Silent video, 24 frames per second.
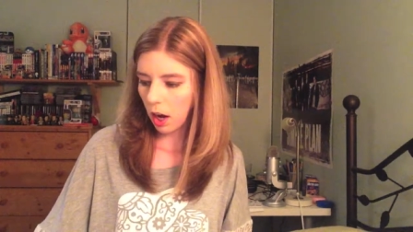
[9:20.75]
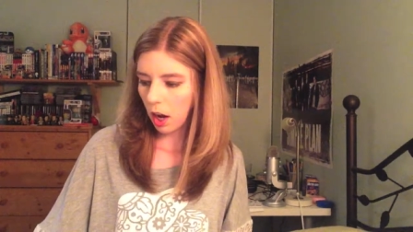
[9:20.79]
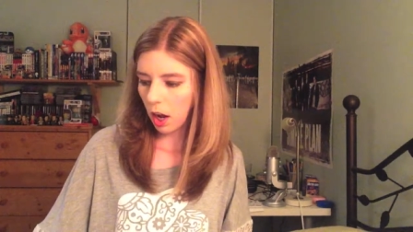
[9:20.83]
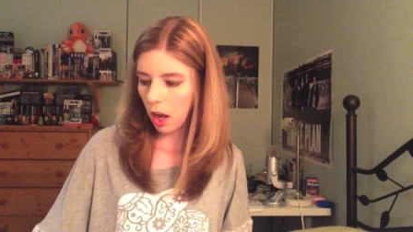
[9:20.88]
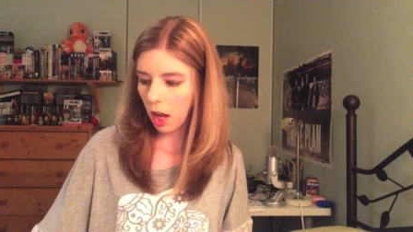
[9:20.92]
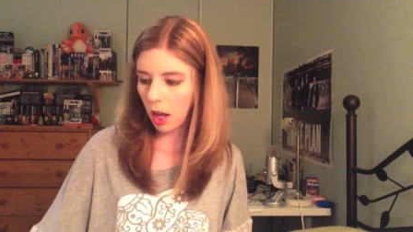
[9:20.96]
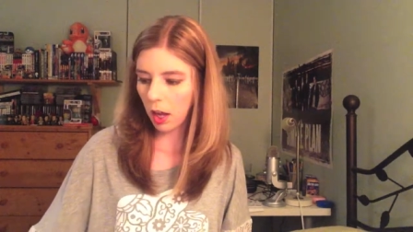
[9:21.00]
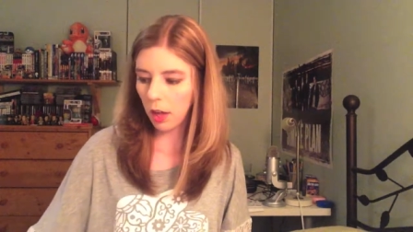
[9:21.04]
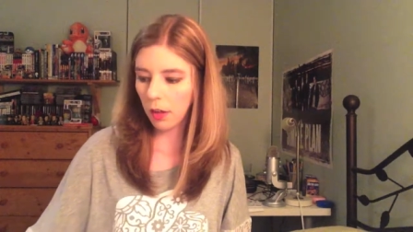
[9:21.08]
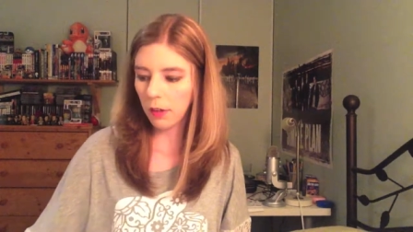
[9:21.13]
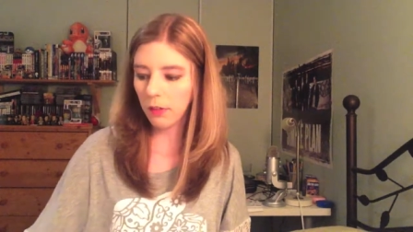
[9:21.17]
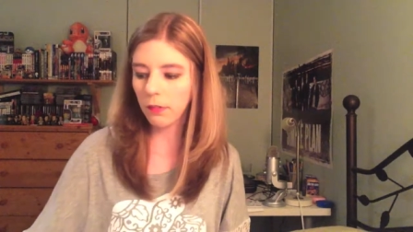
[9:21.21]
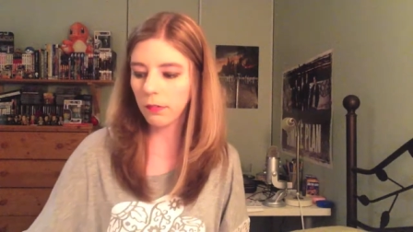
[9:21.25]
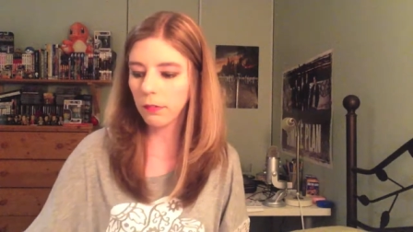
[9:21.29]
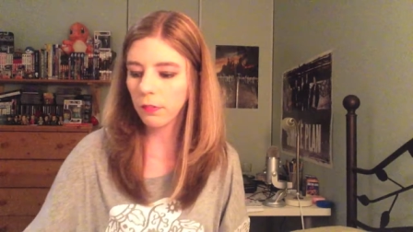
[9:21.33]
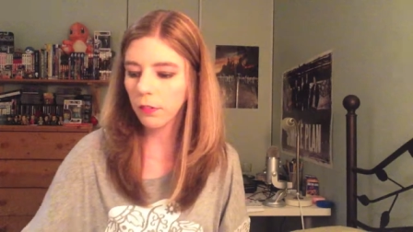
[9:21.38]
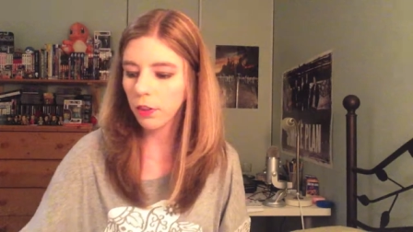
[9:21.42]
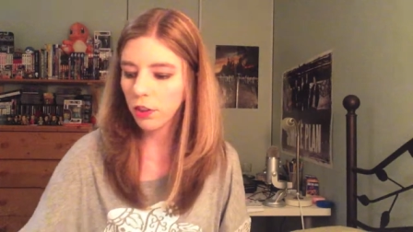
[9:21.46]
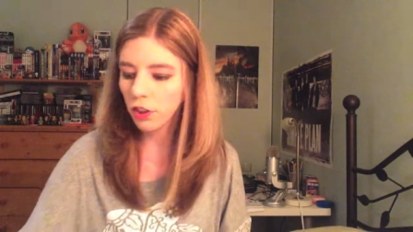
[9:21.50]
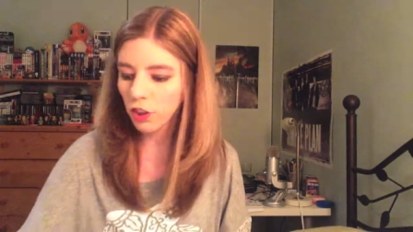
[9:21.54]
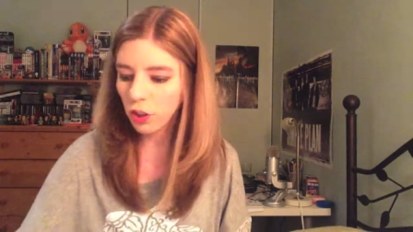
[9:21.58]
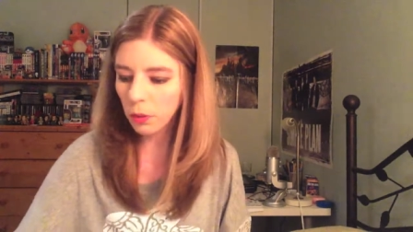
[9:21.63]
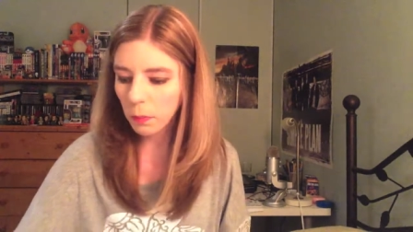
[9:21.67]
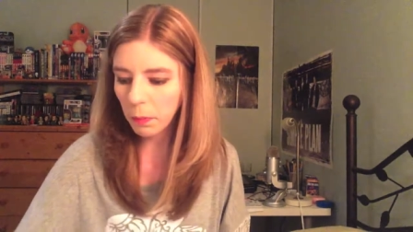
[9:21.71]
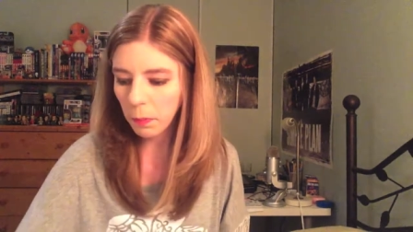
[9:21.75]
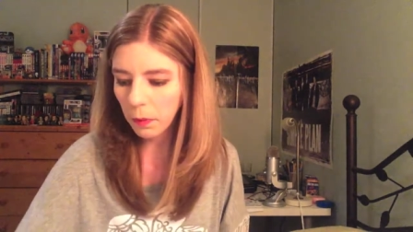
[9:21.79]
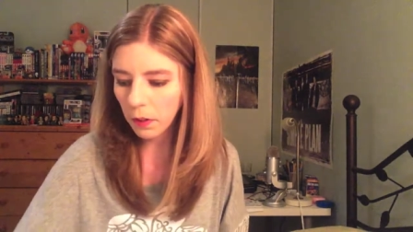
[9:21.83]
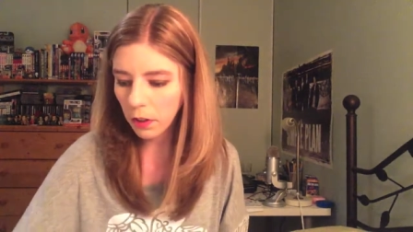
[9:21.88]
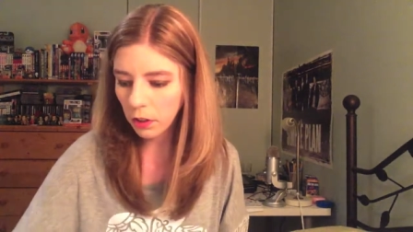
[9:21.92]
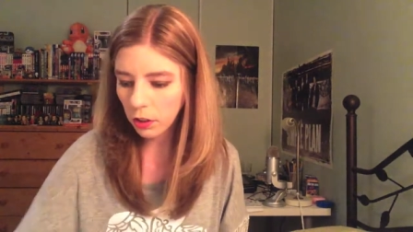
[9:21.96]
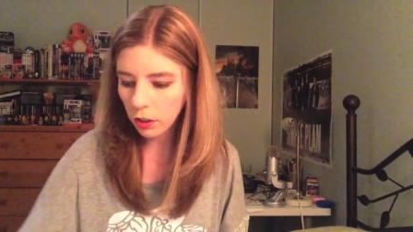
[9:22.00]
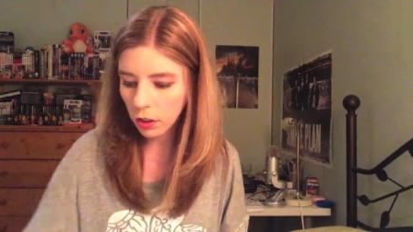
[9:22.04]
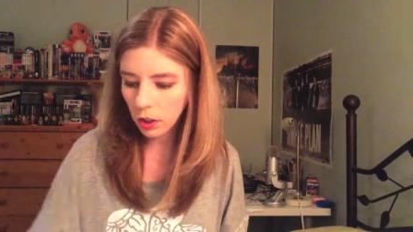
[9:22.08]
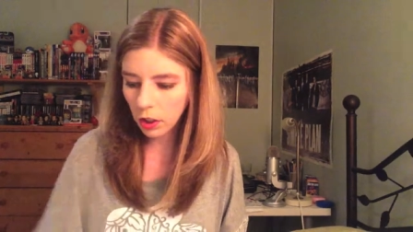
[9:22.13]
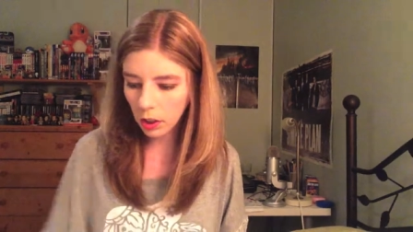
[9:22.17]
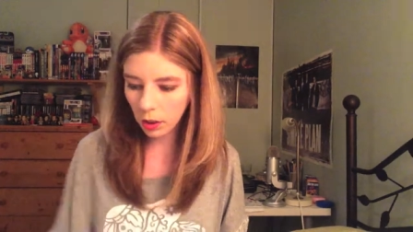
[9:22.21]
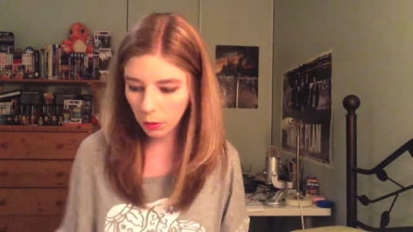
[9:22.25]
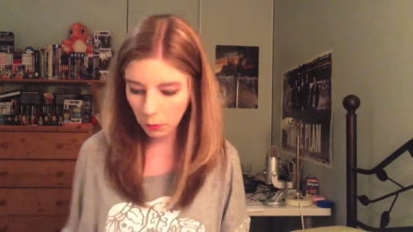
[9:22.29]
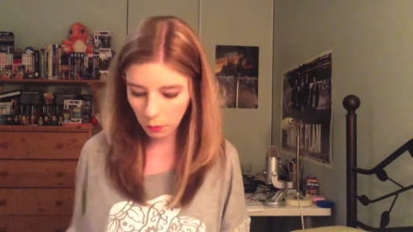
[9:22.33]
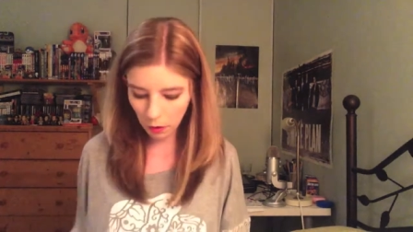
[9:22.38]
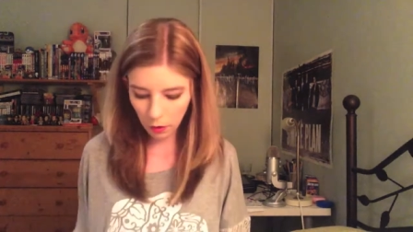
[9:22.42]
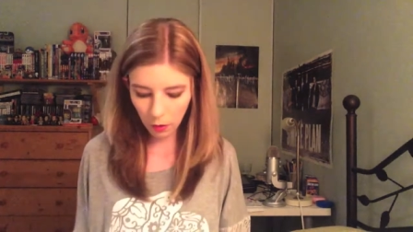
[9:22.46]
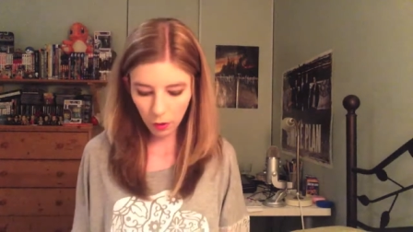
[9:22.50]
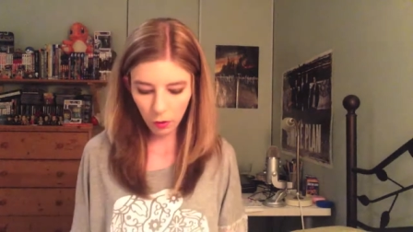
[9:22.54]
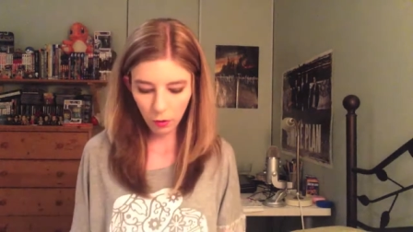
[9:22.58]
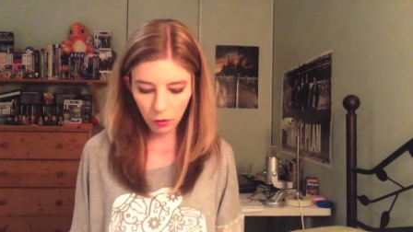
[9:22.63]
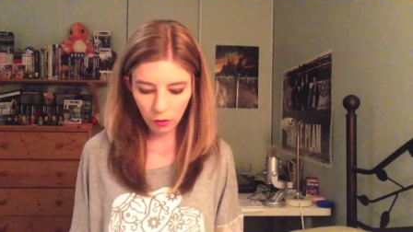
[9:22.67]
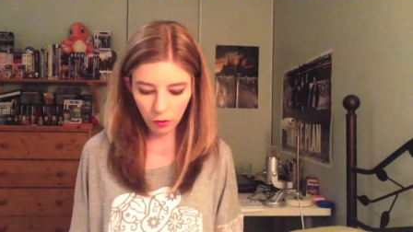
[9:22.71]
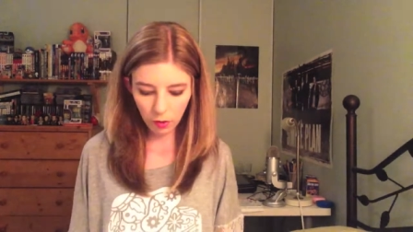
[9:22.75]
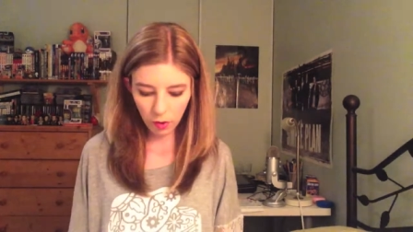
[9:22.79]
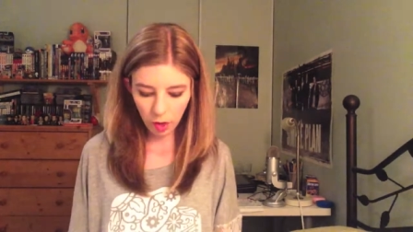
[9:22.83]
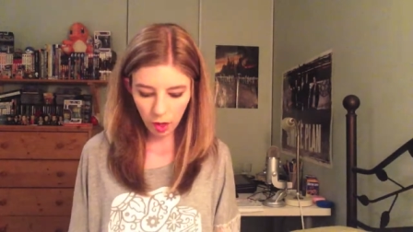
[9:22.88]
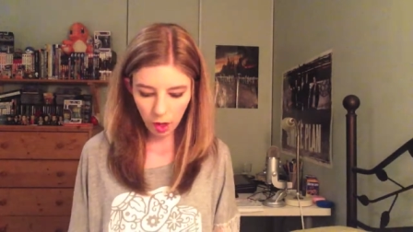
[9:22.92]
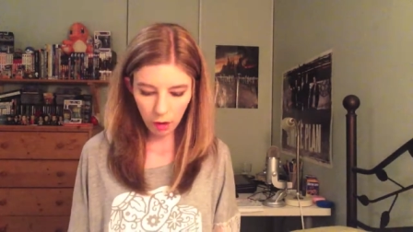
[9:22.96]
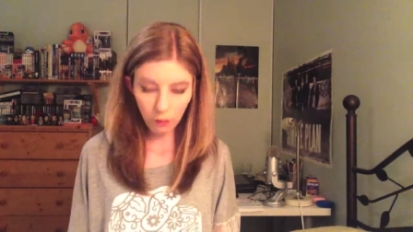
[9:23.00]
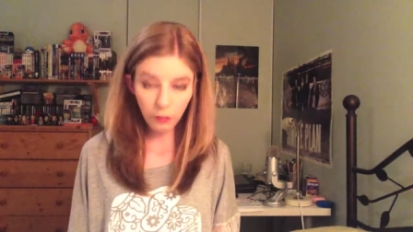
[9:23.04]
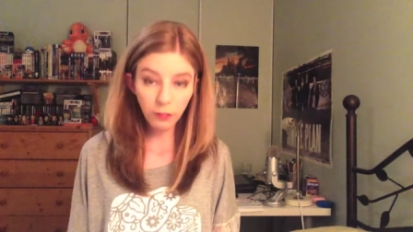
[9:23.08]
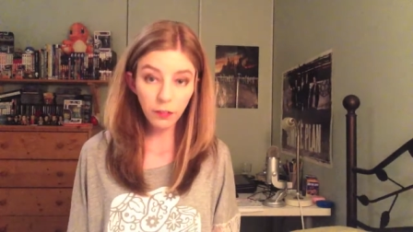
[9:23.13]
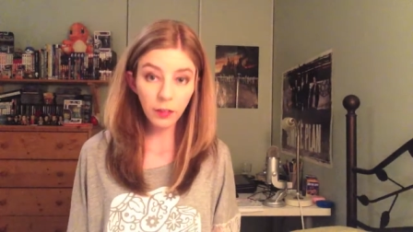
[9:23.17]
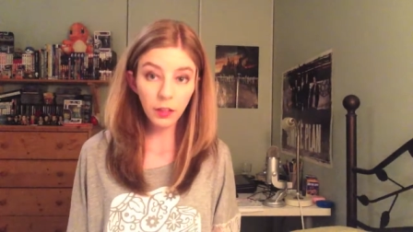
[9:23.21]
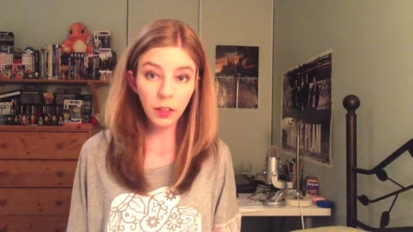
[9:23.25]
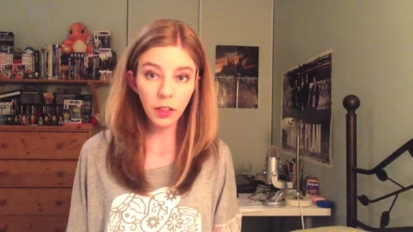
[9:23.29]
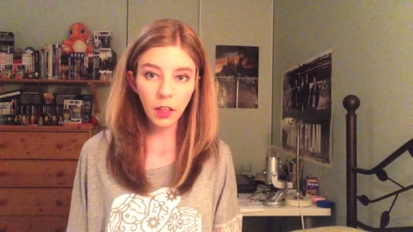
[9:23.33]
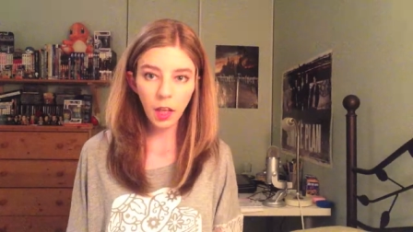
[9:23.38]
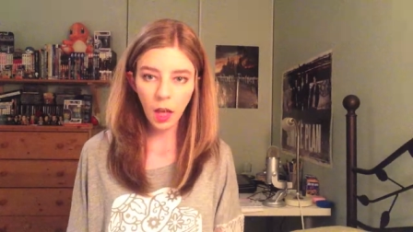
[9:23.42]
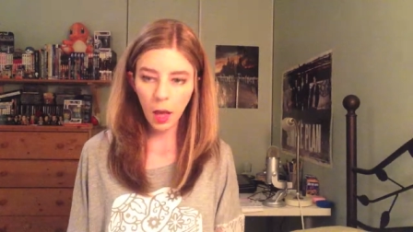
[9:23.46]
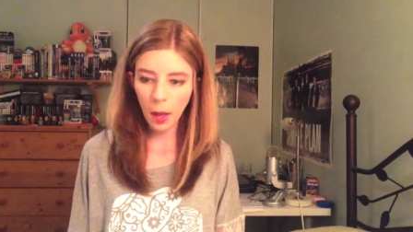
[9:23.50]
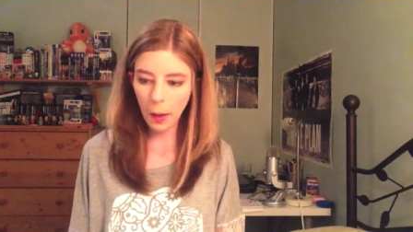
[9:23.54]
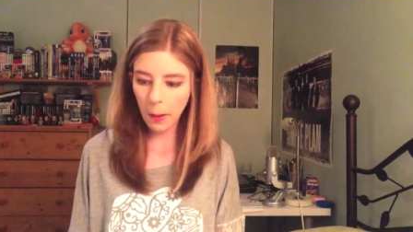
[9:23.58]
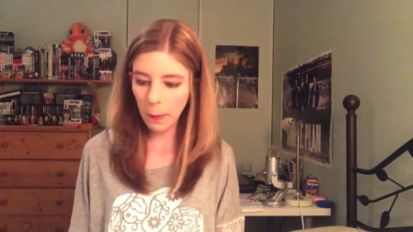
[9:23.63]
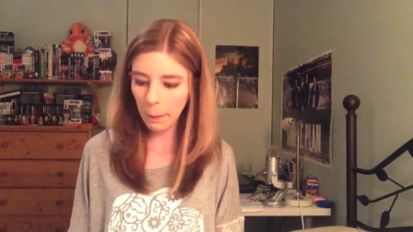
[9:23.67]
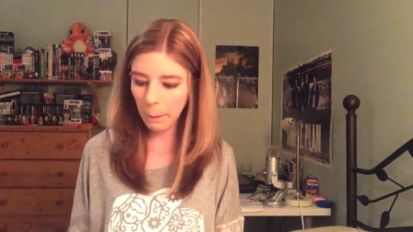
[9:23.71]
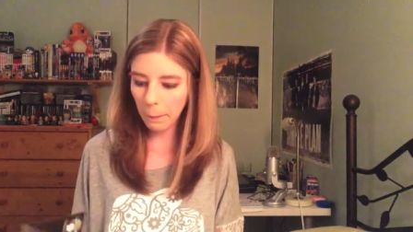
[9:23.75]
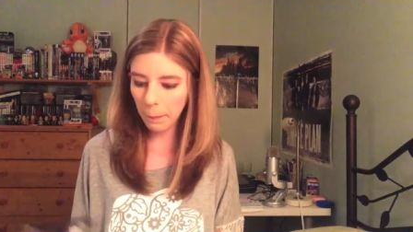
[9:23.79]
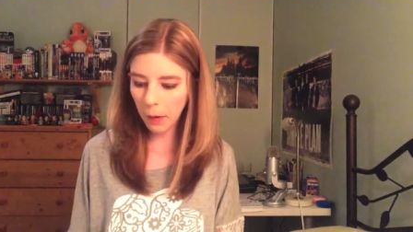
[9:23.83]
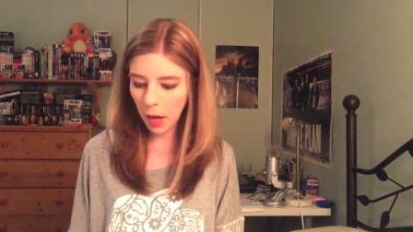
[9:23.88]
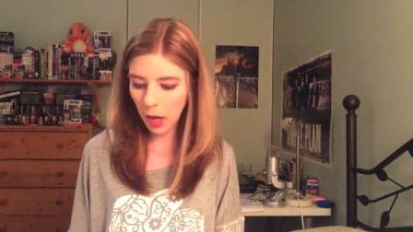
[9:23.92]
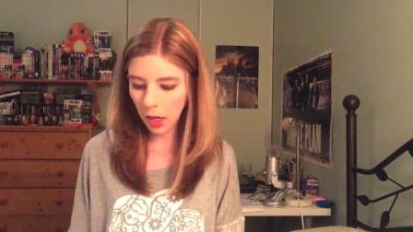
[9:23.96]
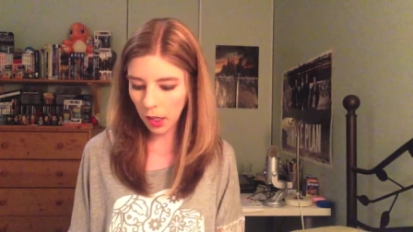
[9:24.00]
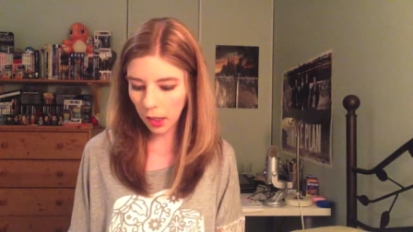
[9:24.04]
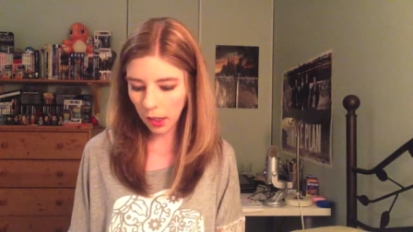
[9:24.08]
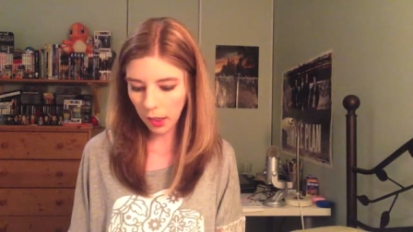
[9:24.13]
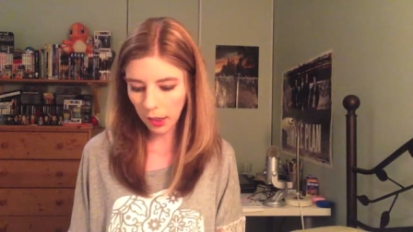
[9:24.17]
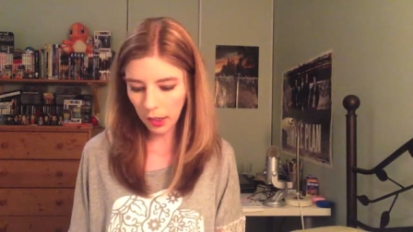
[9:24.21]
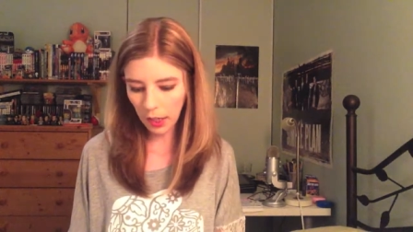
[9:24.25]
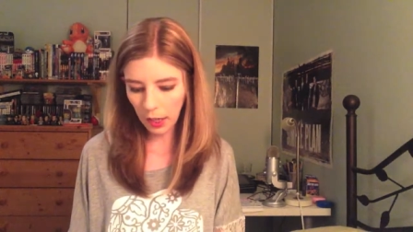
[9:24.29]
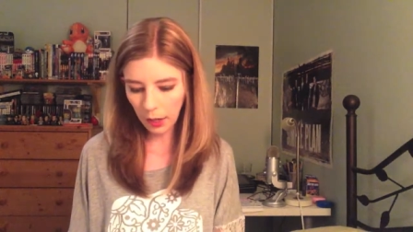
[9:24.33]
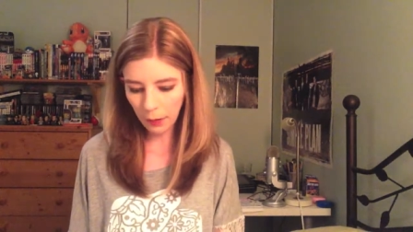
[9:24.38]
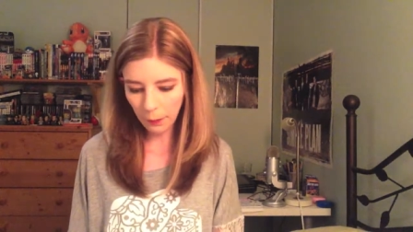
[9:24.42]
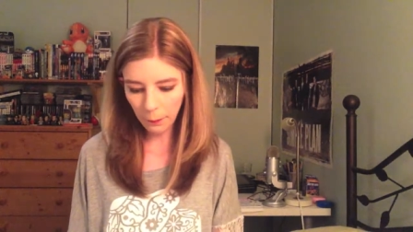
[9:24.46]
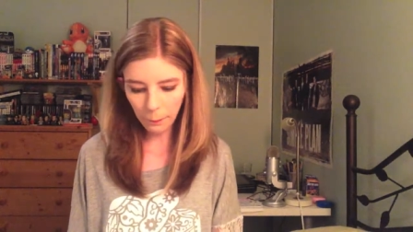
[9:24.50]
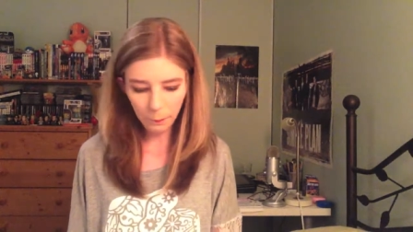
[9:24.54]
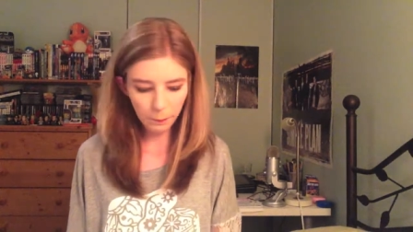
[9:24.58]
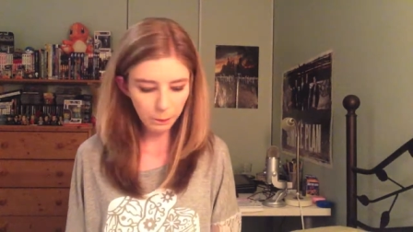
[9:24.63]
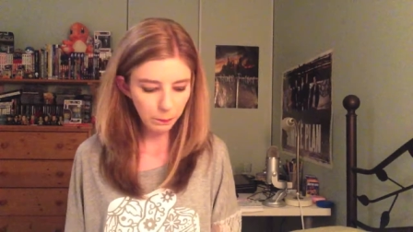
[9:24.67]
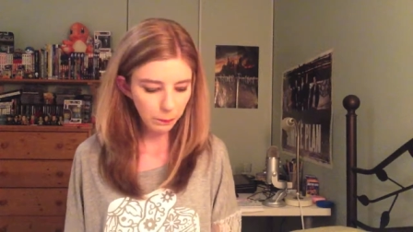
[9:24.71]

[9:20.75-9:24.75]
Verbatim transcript: Um, chiffon, get one of those in every box now.